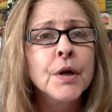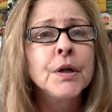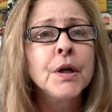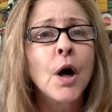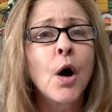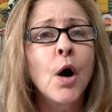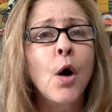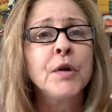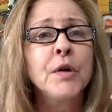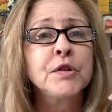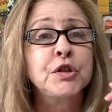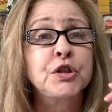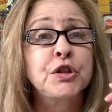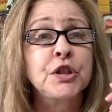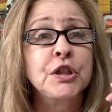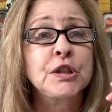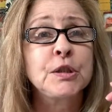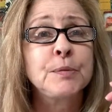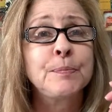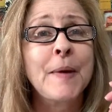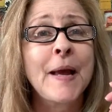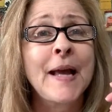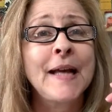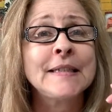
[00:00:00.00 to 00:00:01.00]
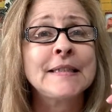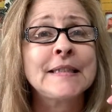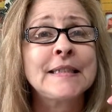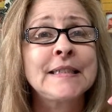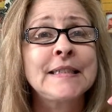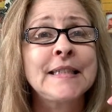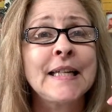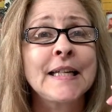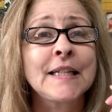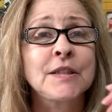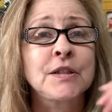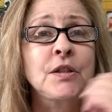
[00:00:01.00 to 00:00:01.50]
Oh, it's just past
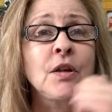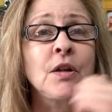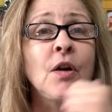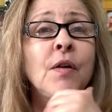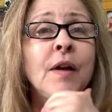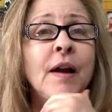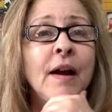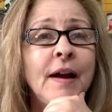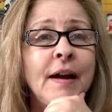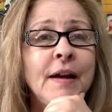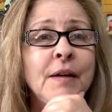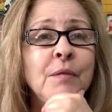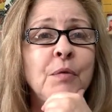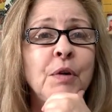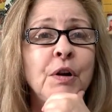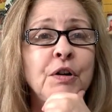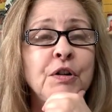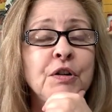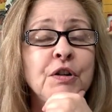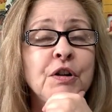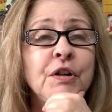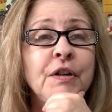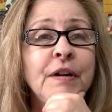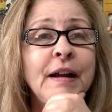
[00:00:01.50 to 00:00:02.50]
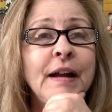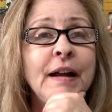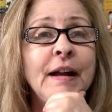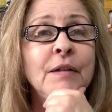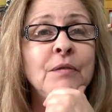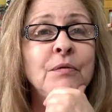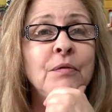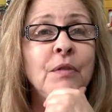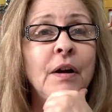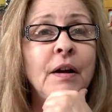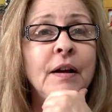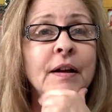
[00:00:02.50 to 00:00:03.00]
six. Okay, where you're
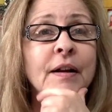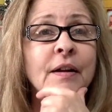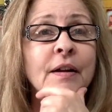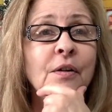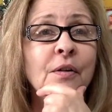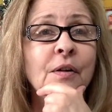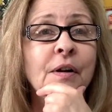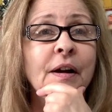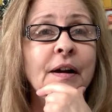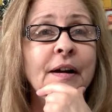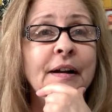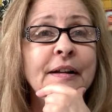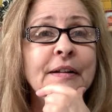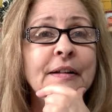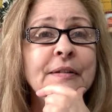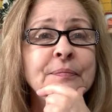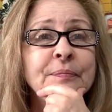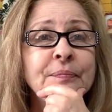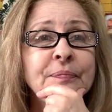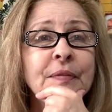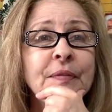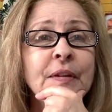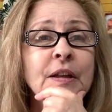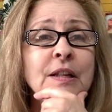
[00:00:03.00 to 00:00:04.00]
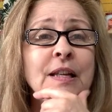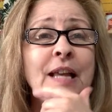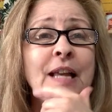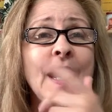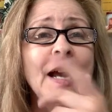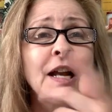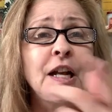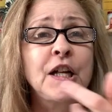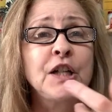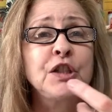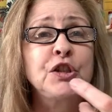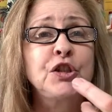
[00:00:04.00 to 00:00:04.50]
at. Right, okay.
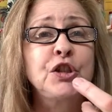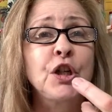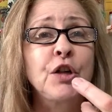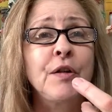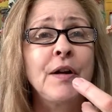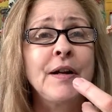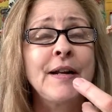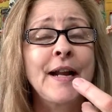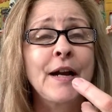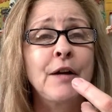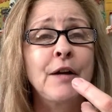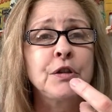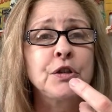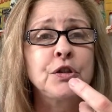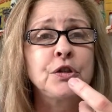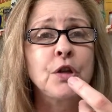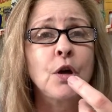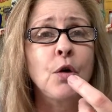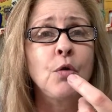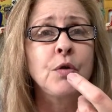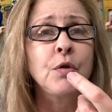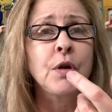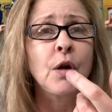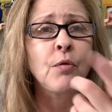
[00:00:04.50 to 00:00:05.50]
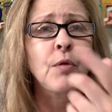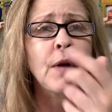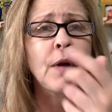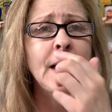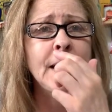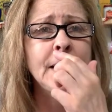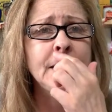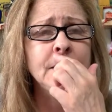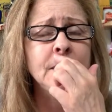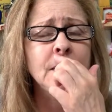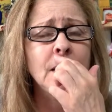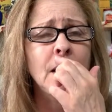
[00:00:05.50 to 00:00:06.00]
Yeah, because you're in Arizona,
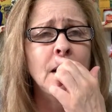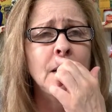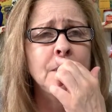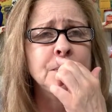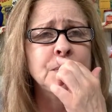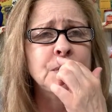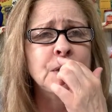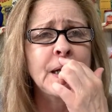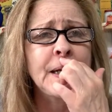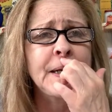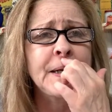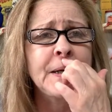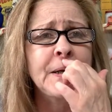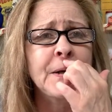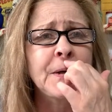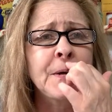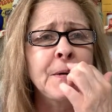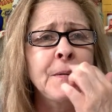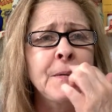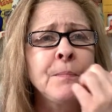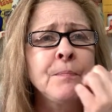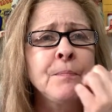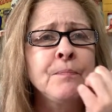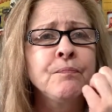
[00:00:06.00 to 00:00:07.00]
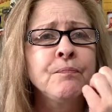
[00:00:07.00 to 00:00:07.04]
right, um, Tiger?